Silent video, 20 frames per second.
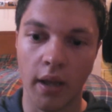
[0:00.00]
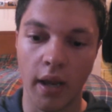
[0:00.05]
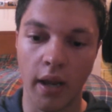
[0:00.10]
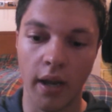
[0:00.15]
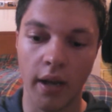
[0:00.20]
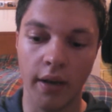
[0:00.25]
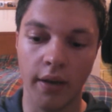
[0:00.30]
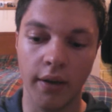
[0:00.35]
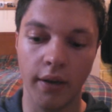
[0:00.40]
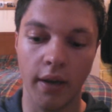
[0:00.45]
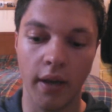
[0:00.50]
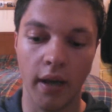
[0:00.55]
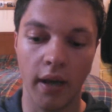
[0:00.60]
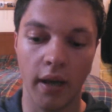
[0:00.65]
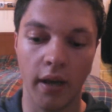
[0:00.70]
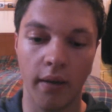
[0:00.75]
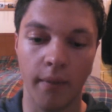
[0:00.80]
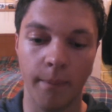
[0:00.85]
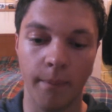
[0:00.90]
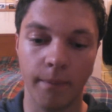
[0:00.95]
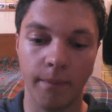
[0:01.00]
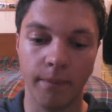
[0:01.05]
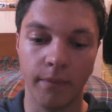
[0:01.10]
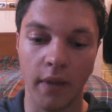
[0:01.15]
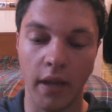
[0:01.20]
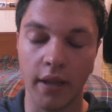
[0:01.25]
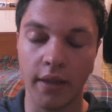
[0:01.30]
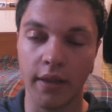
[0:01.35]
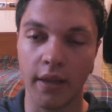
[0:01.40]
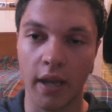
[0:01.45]
And uh,
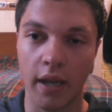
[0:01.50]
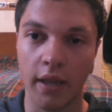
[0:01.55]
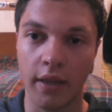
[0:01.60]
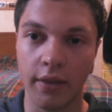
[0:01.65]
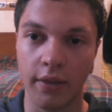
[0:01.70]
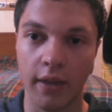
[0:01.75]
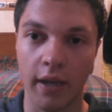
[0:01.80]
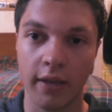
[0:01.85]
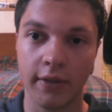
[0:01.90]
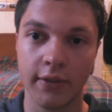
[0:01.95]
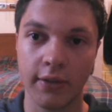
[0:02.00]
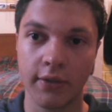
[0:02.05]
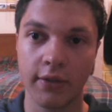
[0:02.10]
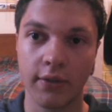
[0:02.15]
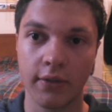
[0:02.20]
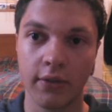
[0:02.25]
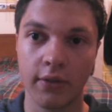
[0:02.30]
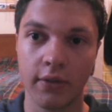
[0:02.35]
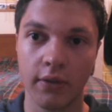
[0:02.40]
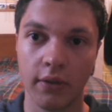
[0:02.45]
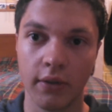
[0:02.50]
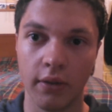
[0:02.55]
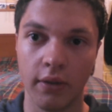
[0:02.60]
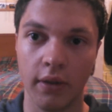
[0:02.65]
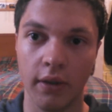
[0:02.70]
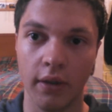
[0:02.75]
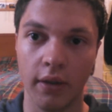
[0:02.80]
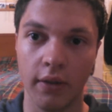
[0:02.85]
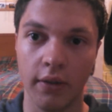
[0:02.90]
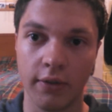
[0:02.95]
it, that that's
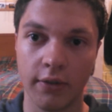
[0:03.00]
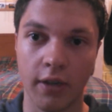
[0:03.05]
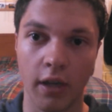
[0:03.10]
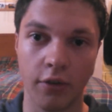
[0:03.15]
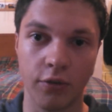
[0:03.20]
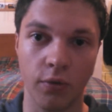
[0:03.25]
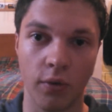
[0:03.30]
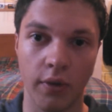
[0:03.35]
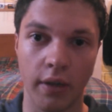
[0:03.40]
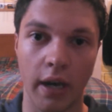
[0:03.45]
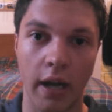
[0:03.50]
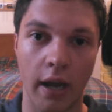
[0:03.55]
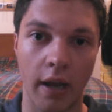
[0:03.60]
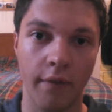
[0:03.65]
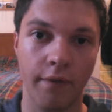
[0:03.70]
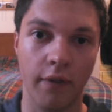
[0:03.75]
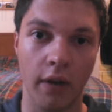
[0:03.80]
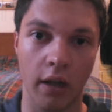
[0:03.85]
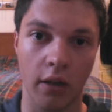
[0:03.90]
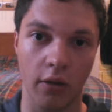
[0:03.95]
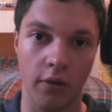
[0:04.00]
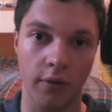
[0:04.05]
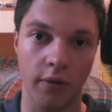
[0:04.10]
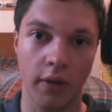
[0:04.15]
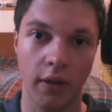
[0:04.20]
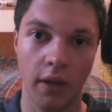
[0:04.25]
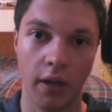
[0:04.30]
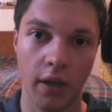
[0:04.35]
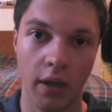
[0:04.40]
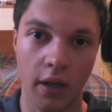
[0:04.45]
the schedule that I followed
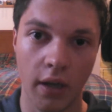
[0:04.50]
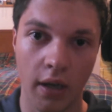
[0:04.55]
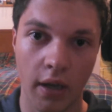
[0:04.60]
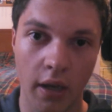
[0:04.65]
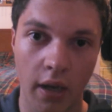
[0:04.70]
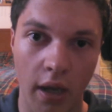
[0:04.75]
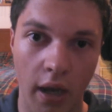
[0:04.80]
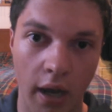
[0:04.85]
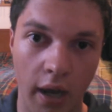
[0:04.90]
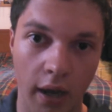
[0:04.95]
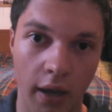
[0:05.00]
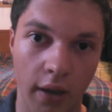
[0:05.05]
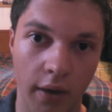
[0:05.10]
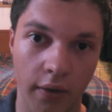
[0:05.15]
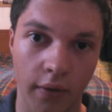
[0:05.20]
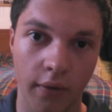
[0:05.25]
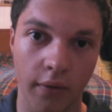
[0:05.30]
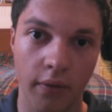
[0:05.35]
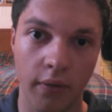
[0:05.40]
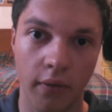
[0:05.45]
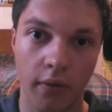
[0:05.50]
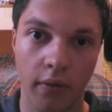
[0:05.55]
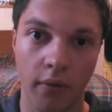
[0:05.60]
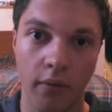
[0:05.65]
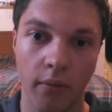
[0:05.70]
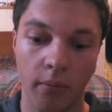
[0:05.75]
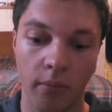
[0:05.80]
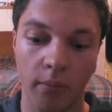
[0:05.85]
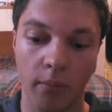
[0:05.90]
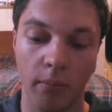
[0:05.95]
on
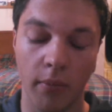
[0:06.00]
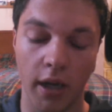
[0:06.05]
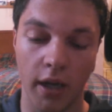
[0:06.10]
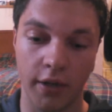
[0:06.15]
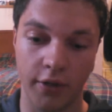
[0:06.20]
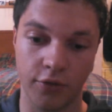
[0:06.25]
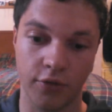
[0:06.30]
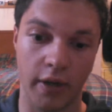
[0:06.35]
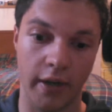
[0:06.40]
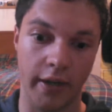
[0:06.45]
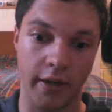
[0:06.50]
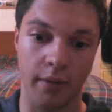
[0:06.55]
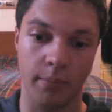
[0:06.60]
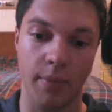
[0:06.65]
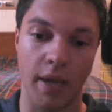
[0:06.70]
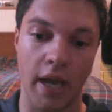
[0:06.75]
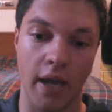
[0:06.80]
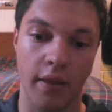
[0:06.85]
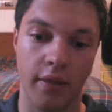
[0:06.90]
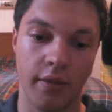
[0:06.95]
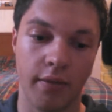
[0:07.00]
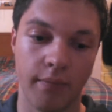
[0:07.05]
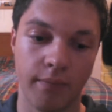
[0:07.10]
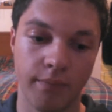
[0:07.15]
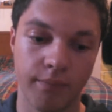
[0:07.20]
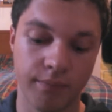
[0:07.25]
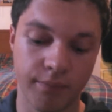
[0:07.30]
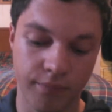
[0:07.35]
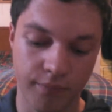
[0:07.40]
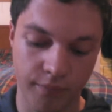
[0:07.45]
my training path.
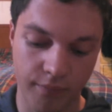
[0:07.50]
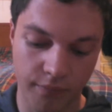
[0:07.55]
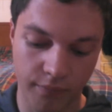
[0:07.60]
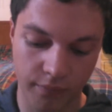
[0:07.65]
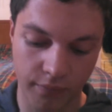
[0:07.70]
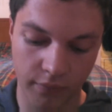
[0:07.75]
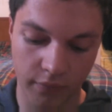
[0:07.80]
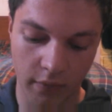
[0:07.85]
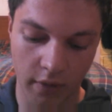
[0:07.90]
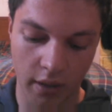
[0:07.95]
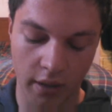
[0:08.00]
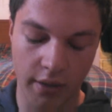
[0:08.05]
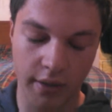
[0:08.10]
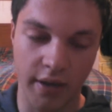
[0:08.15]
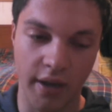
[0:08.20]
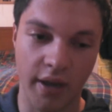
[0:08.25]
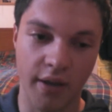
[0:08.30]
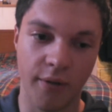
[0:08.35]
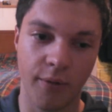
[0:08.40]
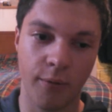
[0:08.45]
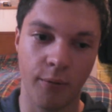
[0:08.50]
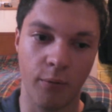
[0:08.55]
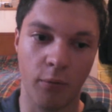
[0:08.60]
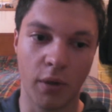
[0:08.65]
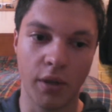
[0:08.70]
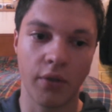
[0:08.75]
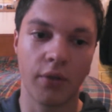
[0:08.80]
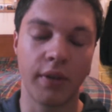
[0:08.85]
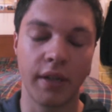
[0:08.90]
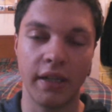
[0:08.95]
Now,
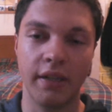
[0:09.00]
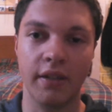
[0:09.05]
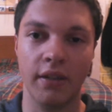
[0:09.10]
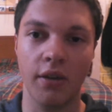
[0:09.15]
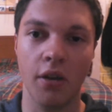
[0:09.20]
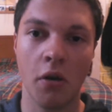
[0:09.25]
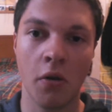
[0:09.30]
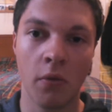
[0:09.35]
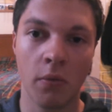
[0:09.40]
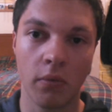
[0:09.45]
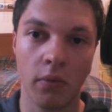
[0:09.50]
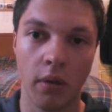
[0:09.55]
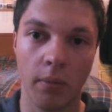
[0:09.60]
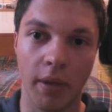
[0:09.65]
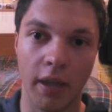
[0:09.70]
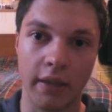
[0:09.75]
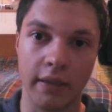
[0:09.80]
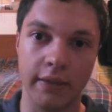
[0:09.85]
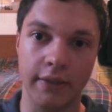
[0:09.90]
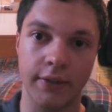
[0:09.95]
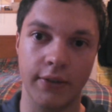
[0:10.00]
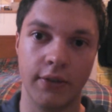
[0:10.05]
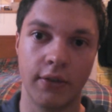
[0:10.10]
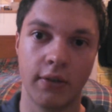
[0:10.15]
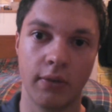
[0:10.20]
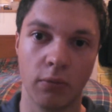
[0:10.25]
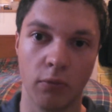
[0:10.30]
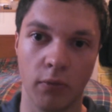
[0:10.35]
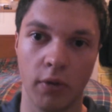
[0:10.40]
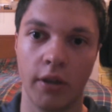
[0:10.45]
what you'll need to know about
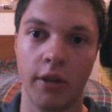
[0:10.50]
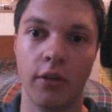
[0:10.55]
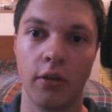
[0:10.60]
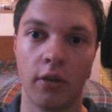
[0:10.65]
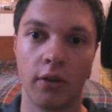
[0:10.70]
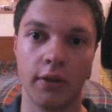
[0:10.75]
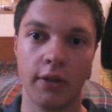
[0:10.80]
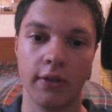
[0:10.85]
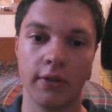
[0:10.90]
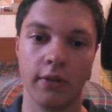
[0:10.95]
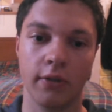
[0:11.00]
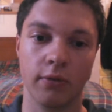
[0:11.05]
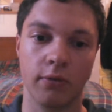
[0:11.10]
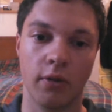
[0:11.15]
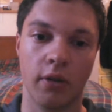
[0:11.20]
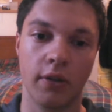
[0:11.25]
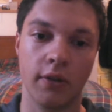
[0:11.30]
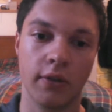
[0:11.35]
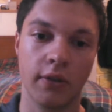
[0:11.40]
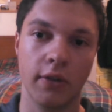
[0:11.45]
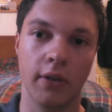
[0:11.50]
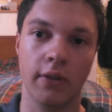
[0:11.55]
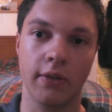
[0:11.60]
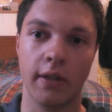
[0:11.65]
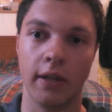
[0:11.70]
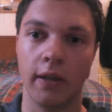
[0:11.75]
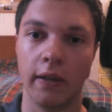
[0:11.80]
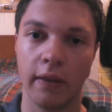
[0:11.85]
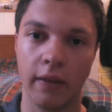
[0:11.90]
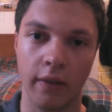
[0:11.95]
these really long distance runs is
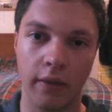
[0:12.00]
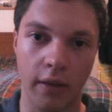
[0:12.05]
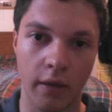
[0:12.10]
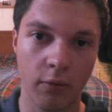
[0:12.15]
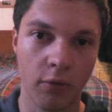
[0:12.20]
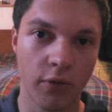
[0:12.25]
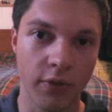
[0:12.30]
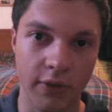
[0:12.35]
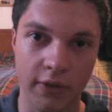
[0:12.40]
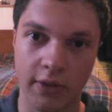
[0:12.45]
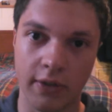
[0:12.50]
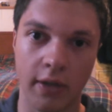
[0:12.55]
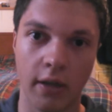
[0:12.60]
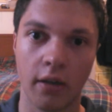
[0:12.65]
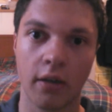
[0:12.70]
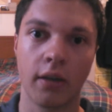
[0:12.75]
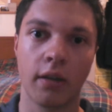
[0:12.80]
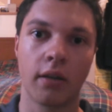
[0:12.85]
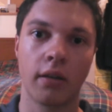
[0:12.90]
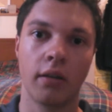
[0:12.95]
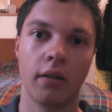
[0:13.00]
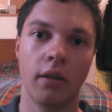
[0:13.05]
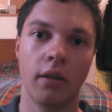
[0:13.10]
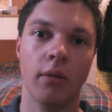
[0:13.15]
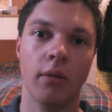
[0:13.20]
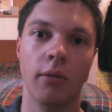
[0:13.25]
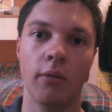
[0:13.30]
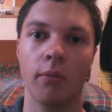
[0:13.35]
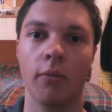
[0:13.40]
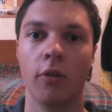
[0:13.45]
that they will suck
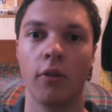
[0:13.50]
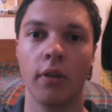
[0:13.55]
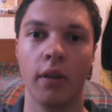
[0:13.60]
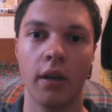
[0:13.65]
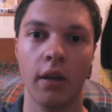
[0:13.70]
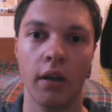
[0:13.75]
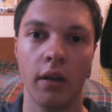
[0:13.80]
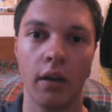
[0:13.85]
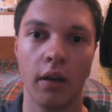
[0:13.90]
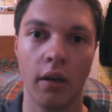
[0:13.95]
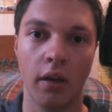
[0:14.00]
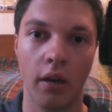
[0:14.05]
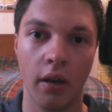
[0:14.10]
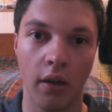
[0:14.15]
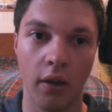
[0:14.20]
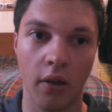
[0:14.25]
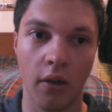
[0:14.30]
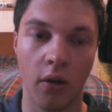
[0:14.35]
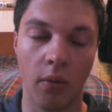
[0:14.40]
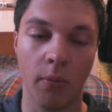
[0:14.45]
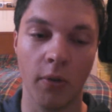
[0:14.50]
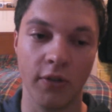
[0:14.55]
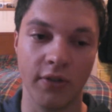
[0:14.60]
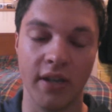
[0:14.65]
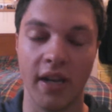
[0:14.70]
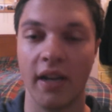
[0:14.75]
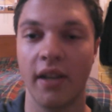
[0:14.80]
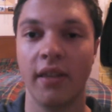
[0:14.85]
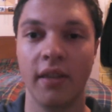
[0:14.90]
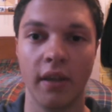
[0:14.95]
more than
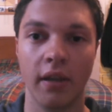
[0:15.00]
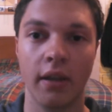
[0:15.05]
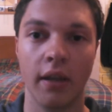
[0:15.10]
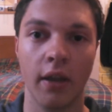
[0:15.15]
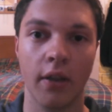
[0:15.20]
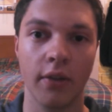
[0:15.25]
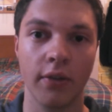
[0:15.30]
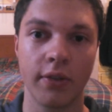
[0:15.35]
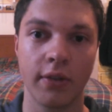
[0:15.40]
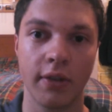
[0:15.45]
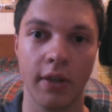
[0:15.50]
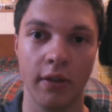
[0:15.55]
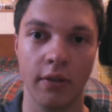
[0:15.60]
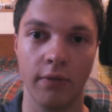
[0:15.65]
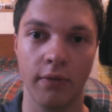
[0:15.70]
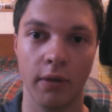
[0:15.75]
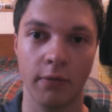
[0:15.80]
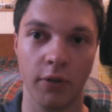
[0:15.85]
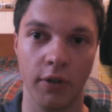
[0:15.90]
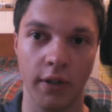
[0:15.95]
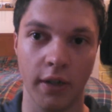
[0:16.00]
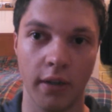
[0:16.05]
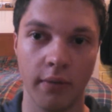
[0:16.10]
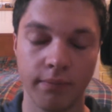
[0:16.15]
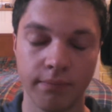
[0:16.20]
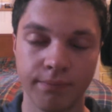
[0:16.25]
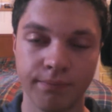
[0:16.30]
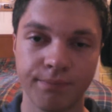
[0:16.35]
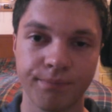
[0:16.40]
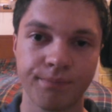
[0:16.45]
almost anything else that you've ever done.